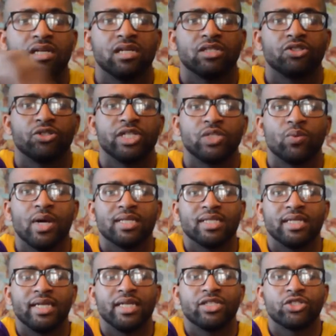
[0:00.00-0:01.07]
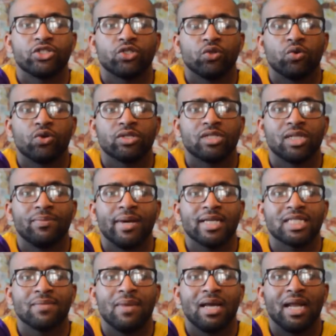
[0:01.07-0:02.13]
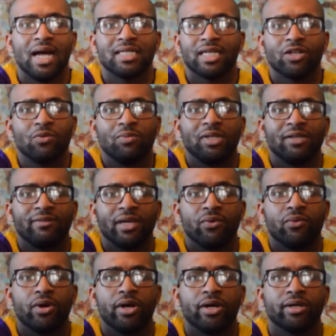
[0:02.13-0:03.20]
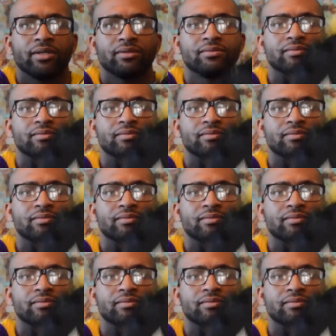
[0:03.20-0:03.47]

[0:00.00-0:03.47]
So this wasn't in stores to the best of my knowledge. I don't believe they were.